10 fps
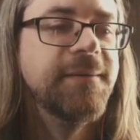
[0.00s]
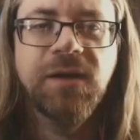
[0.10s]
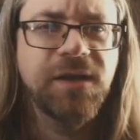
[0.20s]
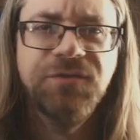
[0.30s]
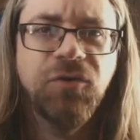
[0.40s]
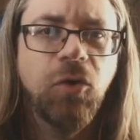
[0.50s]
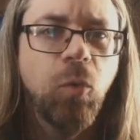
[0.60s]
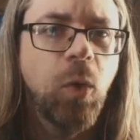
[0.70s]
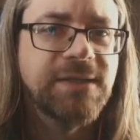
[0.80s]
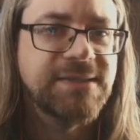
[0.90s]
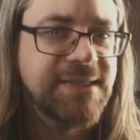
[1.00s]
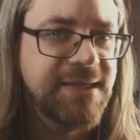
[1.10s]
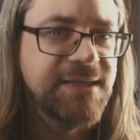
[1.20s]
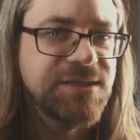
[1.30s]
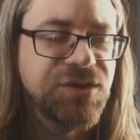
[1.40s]
You can control what
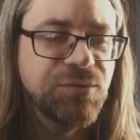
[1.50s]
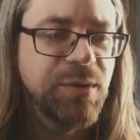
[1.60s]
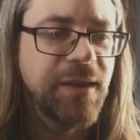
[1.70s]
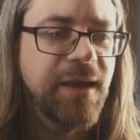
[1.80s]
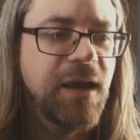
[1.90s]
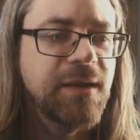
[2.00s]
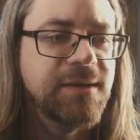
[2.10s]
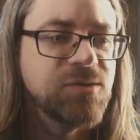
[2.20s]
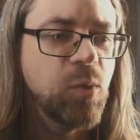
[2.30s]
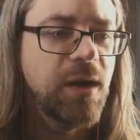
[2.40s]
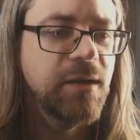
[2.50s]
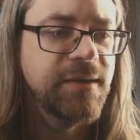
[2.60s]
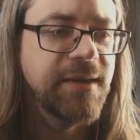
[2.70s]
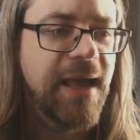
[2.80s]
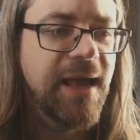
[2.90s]
tees you play on as well
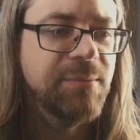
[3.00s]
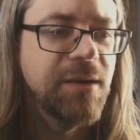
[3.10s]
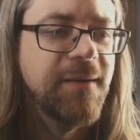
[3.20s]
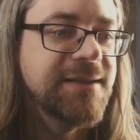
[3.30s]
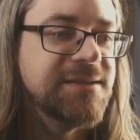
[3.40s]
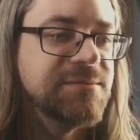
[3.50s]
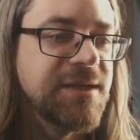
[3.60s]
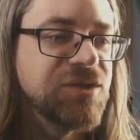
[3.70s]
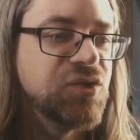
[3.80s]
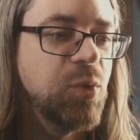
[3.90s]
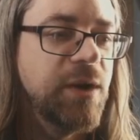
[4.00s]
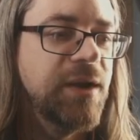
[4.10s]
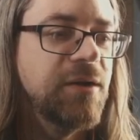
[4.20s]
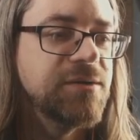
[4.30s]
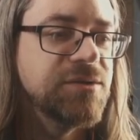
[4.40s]
in the app, but that seems like
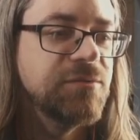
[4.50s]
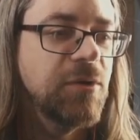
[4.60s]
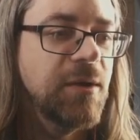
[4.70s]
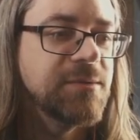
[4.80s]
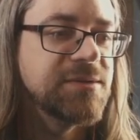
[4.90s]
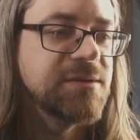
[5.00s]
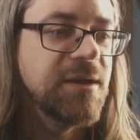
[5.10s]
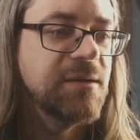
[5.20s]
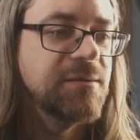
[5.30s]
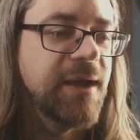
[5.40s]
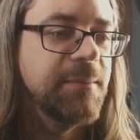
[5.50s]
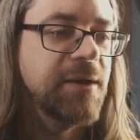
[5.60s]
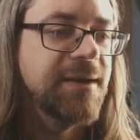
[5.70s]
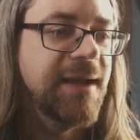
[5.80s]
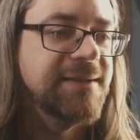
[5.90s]
20 yards a roll, almost more like
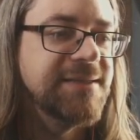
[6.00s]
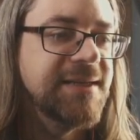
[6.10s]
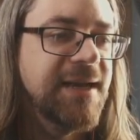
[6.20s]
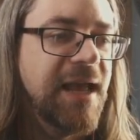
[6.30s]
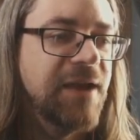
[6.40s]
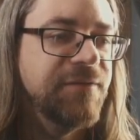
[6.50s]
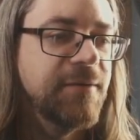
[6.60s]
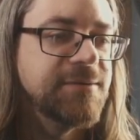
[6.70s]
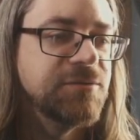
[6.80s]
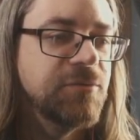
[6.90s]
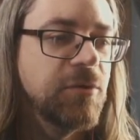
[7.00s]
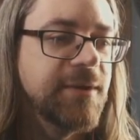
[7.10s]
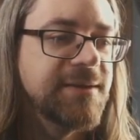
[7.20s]
about 19 and a half yards a roll.